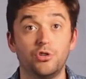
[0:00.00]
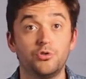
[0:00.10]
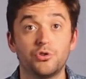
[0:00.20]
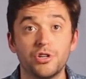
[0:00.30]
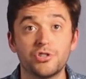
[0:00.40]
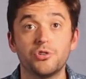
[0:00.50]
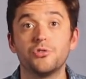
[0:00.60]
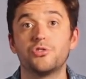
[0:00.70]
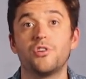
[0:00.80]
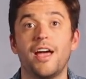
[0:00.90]
nutritional
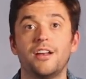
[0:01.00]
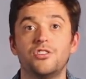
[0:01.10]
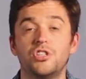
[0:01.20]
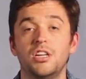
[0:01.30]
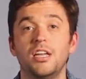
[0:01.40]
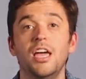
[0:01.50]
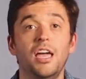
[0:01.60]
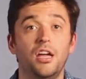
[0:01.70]
strategy,